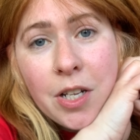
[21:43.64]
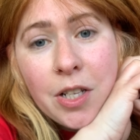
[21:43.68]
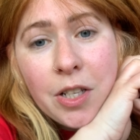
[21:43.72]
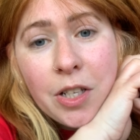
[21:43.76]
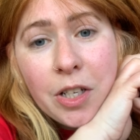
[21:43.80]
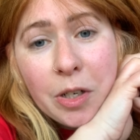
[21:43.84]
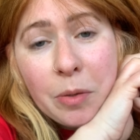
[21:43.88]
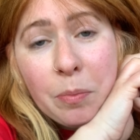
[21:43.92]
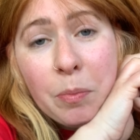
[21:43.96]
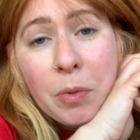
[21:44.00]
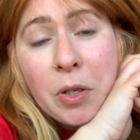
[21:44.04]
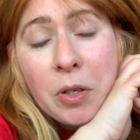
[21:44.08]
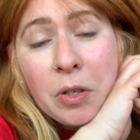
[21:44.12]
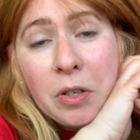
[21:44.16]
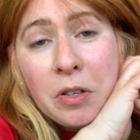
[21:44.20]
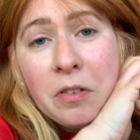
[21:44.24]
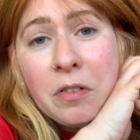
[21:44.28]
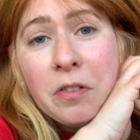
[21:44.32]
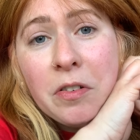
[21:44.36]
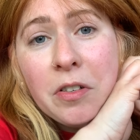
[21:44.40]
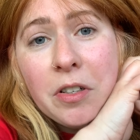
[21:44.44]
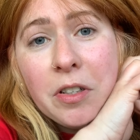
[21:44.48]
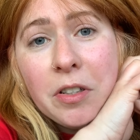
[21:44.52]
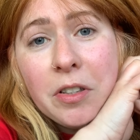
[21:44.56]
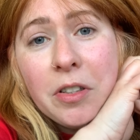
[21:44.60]
look
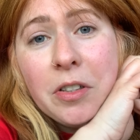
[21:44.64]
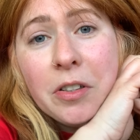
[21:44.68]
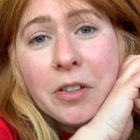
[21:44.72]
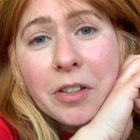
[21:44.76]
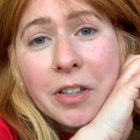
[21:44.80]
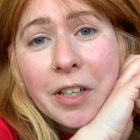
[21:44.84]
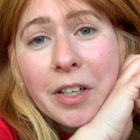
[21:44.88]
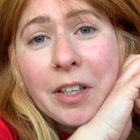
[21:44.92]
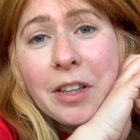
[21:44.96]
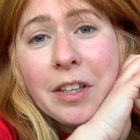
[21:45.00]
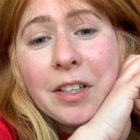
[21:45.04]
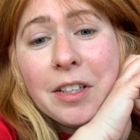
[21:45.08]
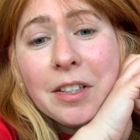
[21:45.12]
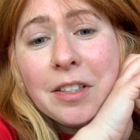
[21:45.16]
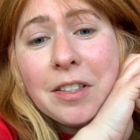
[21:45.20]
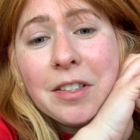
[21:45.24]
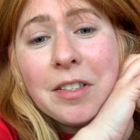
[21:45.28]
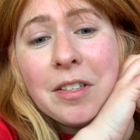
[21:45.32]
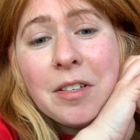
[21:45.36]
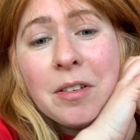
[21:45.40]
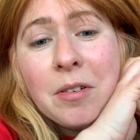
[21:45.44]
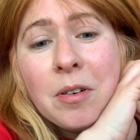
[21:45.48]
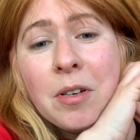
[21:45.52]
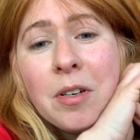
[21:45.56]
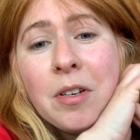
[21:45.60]
beautiful during
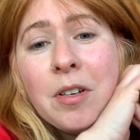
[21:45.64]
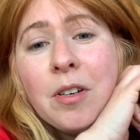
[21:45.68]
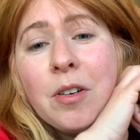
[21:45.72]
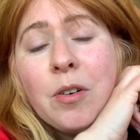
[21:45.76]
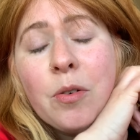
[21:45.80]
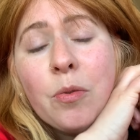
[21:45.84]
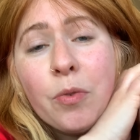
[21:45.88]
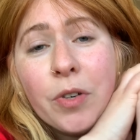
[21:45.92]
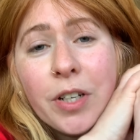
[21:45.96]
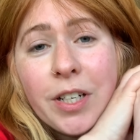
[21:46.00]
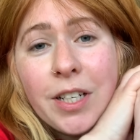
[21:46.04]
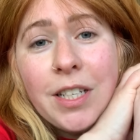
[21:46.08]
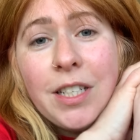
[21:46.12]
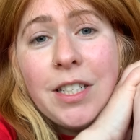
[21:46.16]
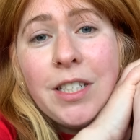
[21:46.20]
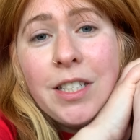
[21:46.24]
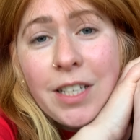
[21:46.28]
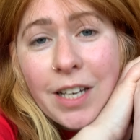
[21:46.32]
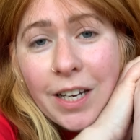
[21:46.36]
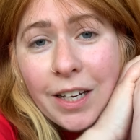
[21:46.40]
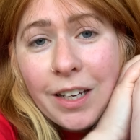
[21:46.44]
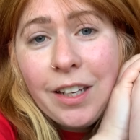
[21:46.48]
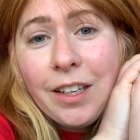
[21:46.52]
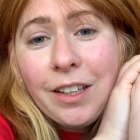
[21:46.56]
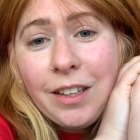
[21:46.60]
this
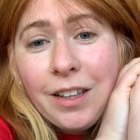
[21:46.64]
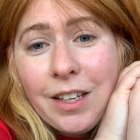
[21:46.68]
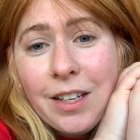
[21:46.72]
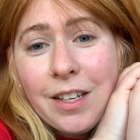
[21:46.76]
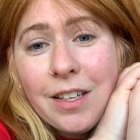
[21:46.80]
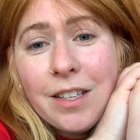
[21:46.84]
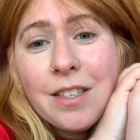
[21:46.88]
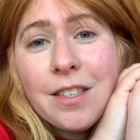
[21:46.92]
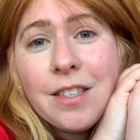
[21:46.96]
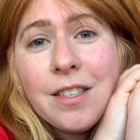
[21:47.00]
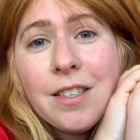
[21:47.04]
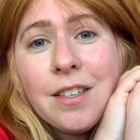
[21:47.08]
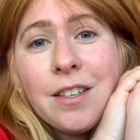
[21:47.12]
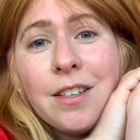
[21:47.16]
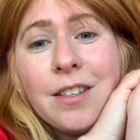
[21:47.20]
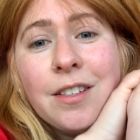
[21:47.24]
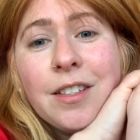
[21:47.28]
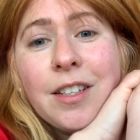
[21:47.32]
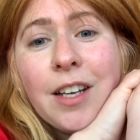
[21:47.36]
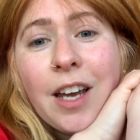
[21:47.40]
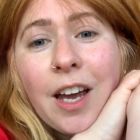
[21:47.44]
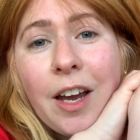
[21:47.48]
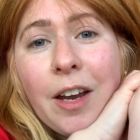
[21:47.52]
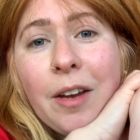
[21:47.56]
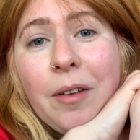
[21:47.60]
ridiculous
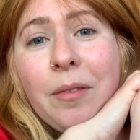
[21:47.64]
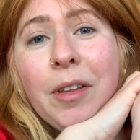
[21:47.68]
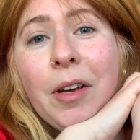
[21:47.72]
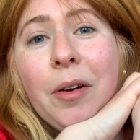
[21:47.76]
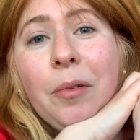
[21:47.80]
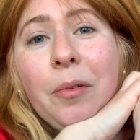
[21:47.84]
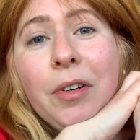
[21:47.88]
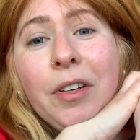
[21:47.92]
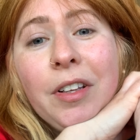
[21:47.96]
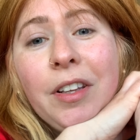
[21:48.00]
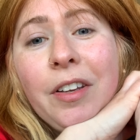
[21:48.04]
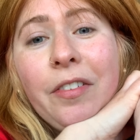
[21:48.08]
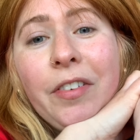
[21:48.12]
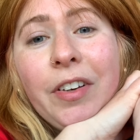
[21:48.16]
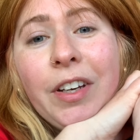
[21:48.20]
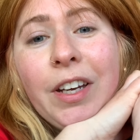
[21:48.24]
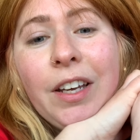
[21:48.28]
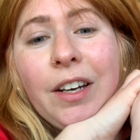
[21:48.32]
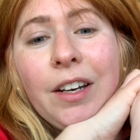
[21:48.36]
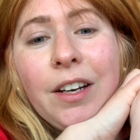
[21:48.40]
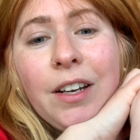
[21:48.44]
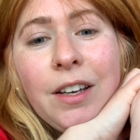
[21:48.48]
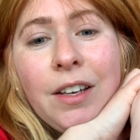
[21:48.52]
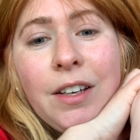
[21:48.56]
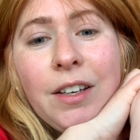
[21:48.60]
time that we're living
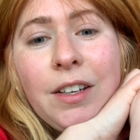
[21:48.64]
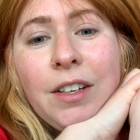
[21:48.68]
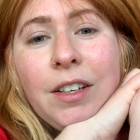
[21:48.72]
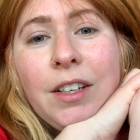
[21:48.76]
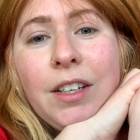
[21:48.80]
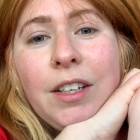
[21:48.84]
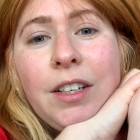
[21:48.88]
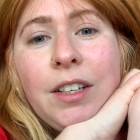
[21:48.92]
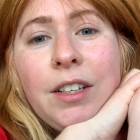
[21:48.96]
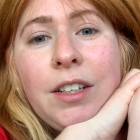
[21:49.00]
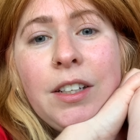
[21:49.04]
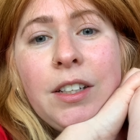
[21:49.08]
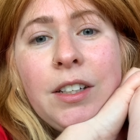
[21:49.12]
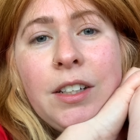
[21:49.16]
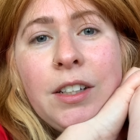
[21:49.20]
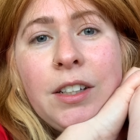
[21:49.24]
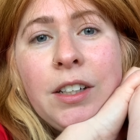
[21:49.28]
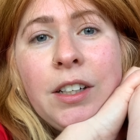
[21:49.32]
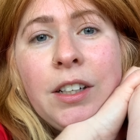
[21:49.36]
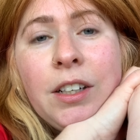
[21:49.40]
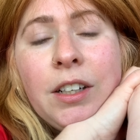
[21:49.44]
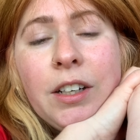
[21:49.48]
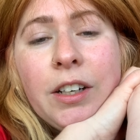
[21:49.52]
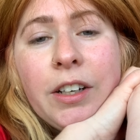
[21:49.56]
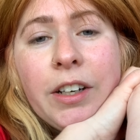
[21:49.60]
in.
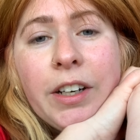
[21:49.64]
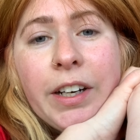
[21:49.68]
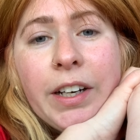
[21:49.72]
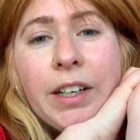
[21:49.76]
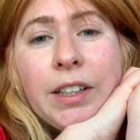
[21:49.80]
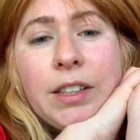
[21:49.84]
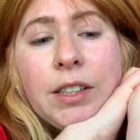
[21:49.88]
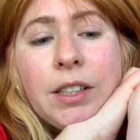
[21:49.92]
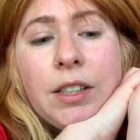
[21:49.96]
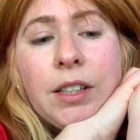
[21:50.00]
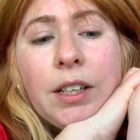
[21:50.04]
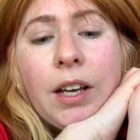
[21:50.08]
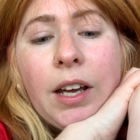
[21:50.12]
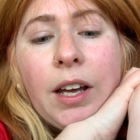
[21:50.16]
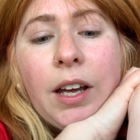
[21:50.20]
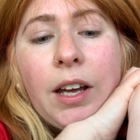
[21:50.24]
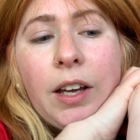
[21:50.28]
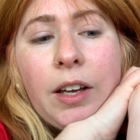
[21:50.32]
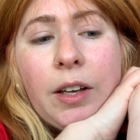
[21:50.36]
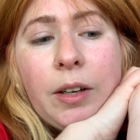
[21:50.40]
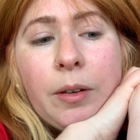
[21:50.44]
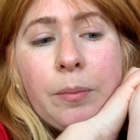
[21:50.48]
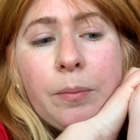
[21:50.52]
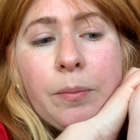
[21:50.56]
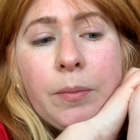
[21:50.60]
All right,
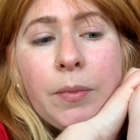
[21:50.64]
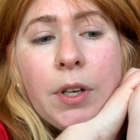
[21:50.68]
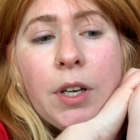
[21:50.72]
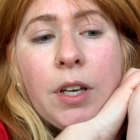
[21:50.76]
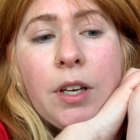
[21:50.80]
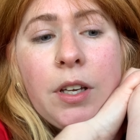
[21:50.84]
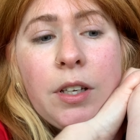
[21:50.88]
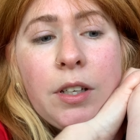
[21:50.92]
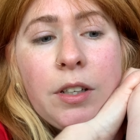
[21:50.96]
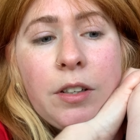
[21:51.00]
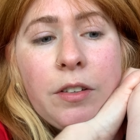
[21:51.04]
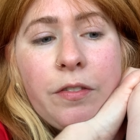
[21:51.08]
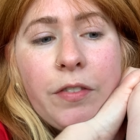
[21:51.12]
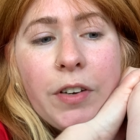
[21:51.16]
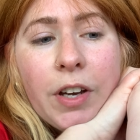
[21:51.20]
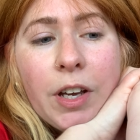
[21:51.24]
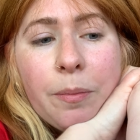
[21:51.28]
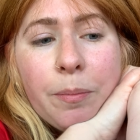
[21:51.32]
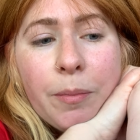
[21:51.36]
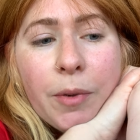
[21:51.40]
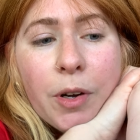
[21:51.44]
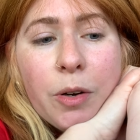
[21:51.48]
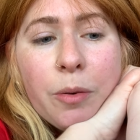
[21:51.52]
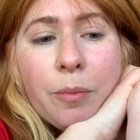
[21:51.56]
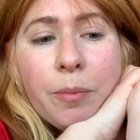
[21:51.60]

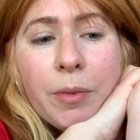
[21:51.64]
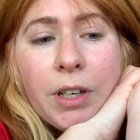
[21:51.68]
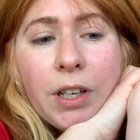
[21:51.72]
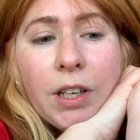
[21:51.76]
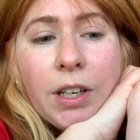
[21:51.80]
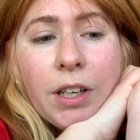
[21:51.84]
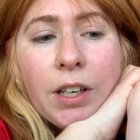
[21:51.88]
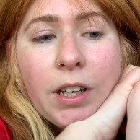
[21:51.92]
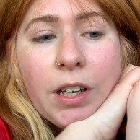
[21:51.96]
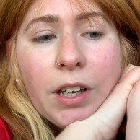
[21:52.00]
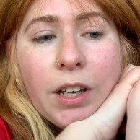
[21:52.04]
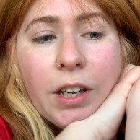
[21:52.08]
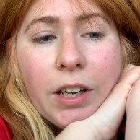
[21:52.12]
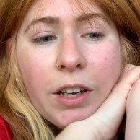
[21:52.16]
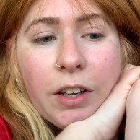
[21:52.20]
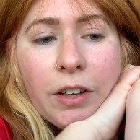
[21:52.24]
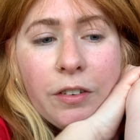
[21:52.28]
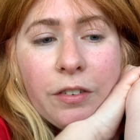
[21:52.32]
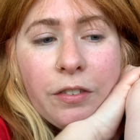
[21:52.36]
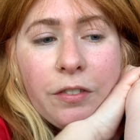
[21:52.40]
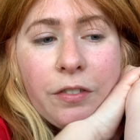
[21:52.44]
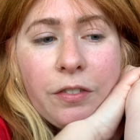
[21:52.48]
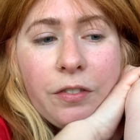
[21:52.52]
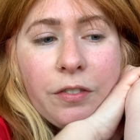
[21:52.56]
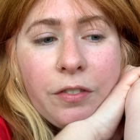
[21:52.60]
Venmo me
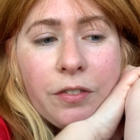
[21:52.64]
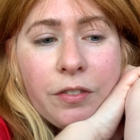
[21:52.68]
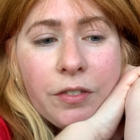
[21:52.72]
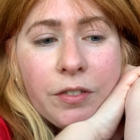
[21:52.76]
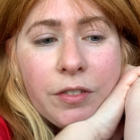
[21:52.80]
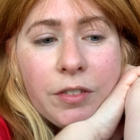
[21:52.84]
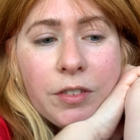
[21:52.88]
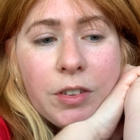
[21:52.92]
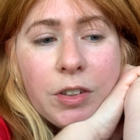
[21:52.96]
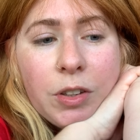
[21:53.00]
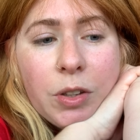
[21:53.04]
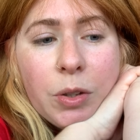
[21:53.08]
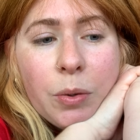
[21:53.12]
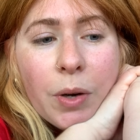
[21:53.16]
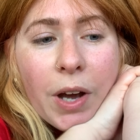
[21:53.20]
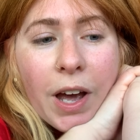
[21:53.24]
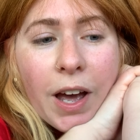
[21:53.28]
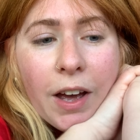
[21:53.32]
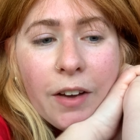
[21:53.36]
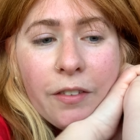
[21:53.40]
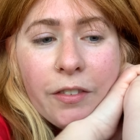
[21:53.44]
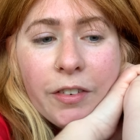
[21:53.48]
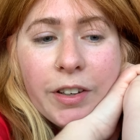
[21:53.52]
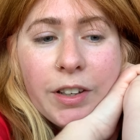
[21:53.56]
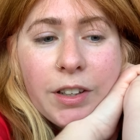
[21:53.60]
if you
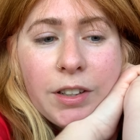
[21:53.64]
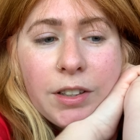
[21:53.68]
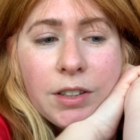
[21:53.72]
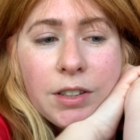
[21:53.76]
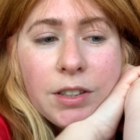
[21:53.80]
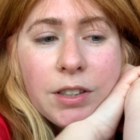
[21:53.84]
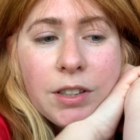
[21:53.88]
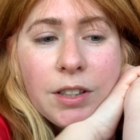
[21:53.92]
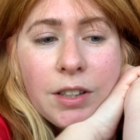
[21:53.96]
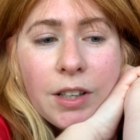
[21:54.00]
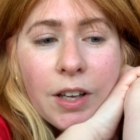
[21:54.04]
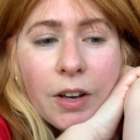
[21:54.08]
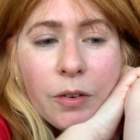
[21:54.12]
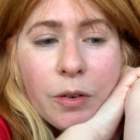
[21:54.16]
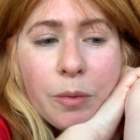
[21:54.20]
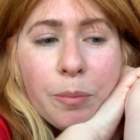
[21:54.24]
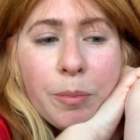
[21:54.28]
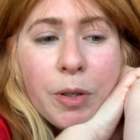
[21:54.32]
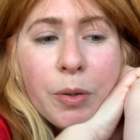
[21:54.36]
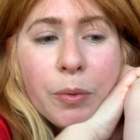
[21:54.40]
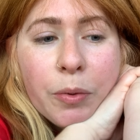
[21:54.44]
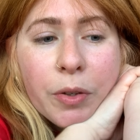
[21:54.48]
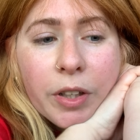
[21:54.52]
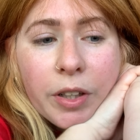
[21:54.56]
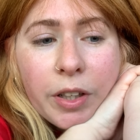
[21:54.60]
haven't. That would
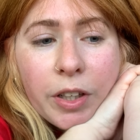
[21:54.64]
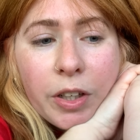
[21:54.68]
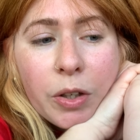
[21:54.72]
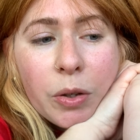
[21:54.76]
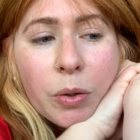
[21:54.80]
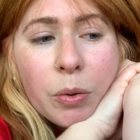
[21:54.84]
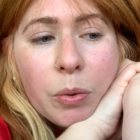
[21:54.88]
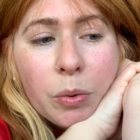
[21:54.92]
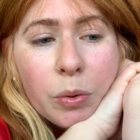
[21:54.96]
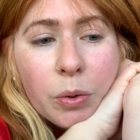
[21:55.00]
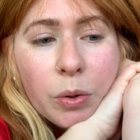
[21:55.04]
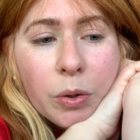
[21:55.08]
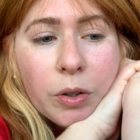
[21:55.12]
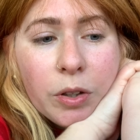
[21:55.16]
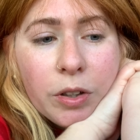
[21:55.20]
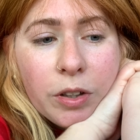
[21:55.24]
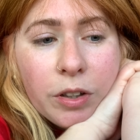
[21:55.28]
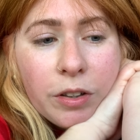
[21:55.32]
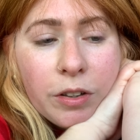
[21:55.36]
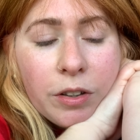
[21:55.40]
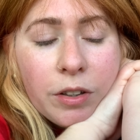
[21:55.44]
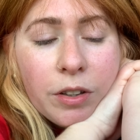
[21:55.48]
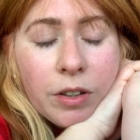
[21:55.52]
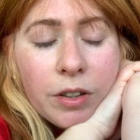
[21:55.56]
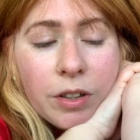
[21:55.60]
be really
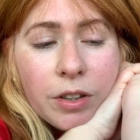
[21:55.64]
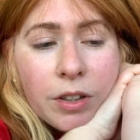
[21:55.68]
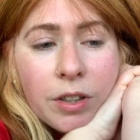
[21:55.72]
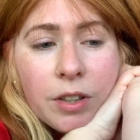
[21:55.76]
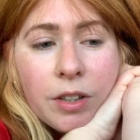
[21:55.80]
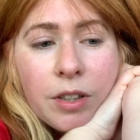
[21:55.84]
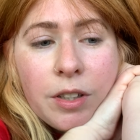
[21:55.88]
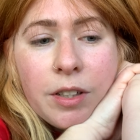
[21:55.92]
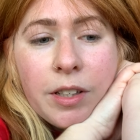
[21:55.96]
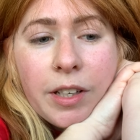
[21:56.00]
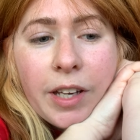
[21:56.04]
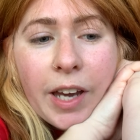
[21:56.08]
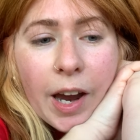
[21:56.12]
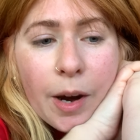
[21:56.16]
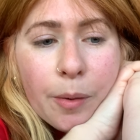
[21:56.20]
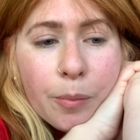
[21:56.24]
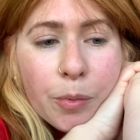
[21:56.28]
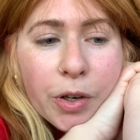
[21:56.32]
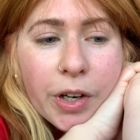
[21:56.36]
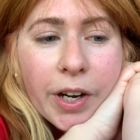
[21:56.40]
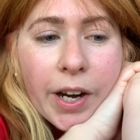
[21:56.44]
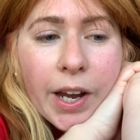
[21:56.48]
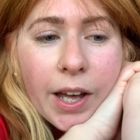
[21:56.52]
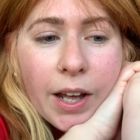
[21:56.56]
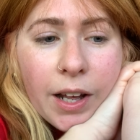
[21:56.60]
cool.
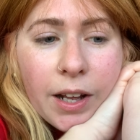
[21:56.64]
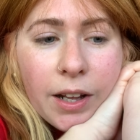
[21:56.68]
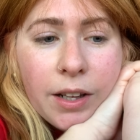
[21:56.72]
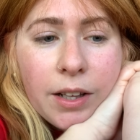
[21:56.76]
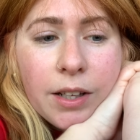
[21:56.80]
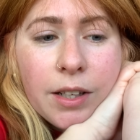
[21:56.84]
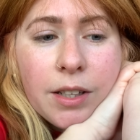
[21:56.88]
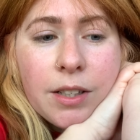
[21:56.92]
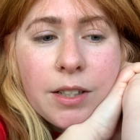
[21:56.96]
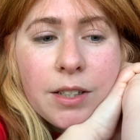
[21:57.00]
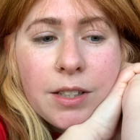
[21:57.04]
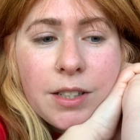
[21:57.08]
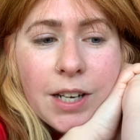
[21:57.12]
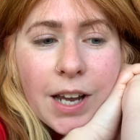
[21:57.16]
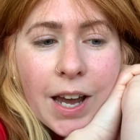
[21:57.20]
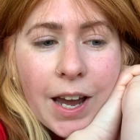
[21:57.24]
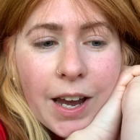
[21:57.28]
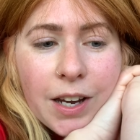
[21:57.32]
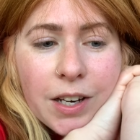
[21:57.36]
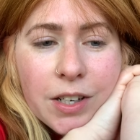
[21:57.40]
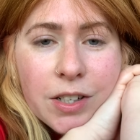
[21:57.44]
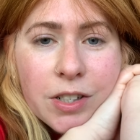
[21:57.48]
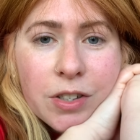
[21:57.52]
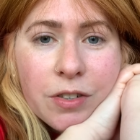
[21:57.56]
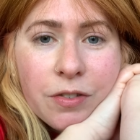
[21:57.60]

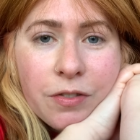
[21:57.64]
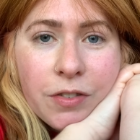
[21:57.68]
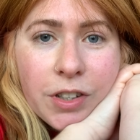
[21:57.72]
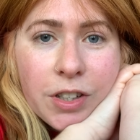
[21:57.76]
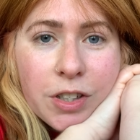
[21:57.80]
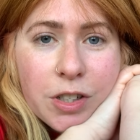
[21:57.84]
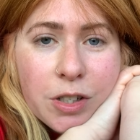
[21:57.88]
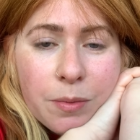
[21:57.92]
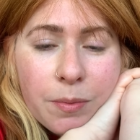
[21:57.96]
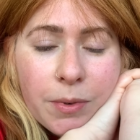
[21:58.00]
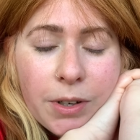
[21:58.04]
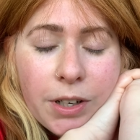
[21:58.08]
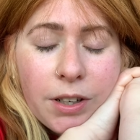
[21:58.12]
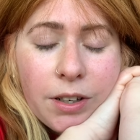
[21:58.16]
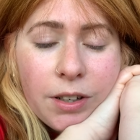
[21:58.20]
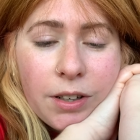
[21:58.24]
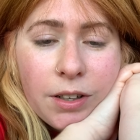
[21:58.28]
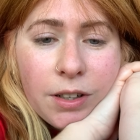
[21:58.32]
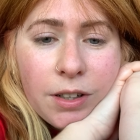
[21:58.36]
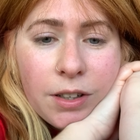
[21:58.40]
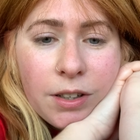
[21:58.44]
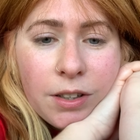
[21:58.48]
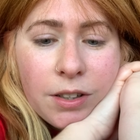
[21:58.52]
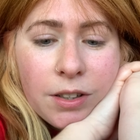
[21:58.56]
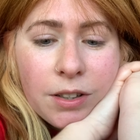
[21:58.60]
Gabrielle-Fishman,